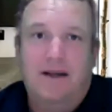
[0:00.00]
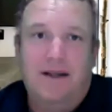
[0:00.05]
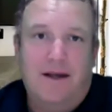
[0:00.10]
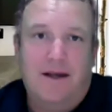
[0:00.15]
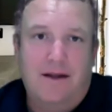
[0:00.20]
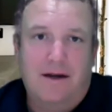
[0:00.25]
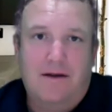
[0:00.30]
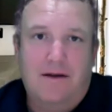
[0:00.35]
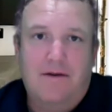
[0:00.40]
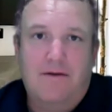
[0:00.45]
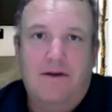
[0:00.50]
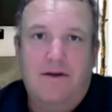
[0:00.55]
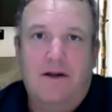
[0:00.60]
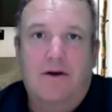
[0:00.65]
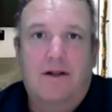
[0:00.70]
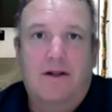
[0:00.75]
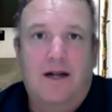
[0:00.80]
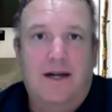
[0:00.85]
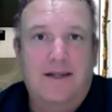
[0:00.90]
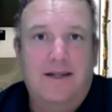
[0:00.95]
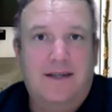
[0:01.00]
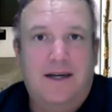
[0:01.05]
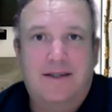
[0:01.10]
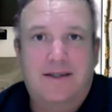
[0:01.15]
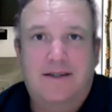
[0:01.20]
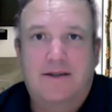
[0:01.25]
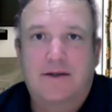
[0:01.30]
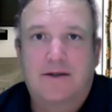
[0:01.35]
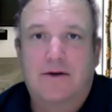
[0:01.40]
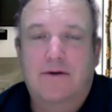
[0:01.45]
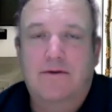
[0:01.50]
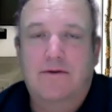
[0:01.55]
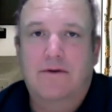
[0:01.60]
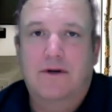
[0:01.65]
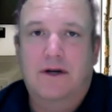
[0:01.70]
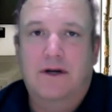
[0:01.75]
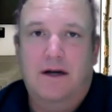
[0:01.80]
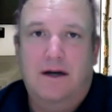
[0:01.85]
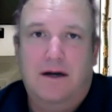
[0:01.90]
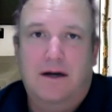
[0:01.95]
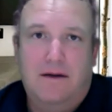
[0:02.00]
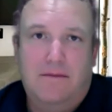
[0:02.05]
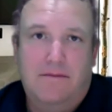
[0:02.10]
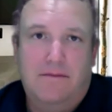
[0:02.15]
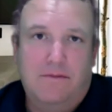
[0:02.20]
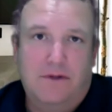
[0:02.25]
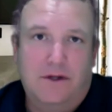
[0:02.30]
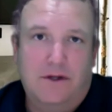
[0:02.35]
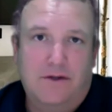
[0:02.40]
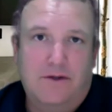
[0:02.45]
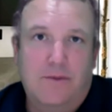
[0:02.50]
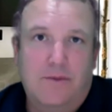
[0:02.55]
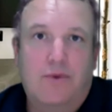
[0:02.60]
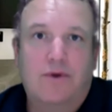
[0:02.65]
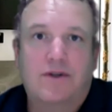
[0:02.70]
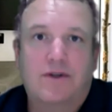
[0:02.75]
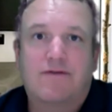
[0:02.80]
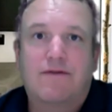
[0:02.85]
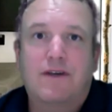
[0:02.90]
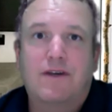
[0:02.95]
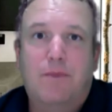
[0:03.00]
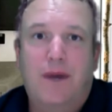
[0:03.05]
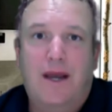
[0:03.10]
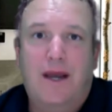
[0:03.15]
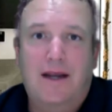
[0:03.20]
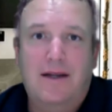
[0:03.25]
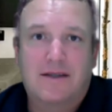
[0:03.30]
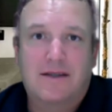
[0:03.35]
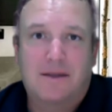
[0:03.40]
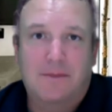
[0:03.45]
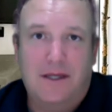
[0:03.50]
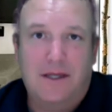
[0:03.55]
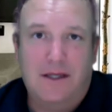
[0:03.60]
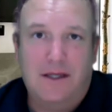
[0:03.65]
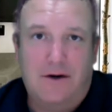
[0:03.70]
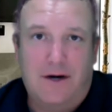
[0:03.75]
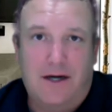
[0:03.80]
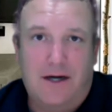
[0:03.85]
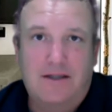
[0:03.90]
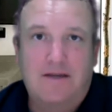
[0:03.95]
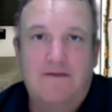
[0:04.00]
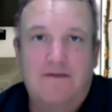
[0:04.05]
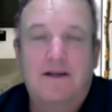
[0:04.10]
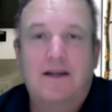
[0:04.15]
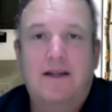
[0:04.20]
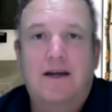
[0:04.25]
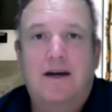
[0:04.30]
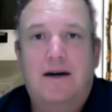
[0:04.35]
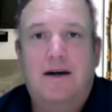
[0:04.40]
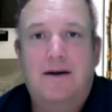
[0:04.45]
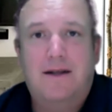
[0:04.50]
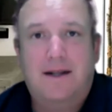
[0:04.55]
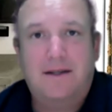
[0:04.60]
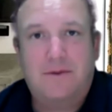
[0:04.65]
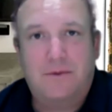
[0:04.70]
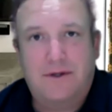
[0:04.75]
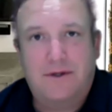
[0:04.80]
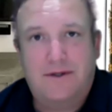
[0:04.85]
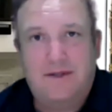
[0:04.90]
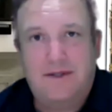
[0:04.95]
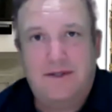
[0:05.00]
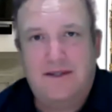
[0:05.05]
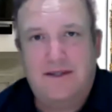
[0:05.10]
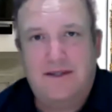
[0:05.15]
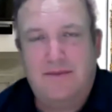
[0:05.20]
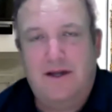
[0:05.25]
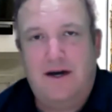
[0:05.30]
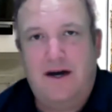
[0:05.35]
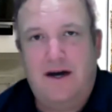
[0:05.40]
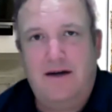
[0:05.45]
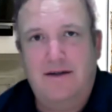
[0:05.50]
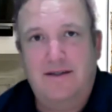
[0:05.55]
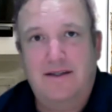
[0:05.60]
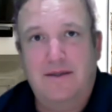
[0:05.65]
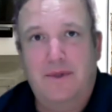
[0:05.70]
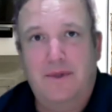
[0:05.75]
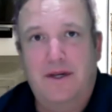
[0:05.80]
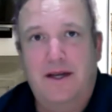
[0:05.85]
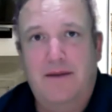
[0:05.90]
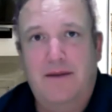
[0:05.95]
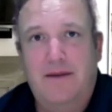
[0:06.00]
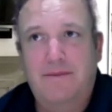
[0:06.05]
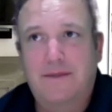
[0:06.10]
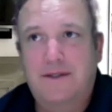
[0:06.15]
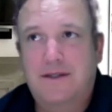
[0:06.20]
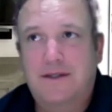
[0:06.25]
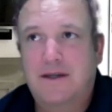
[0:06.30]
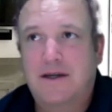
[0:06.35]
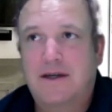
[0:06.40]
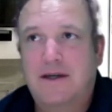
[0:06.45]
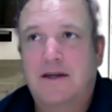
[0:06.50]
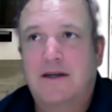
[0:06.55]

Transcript: I think you know client-side still um, you know supports VPAID and some of the interactivity there. That's where you see mm-hmm. some of the higher CPMS.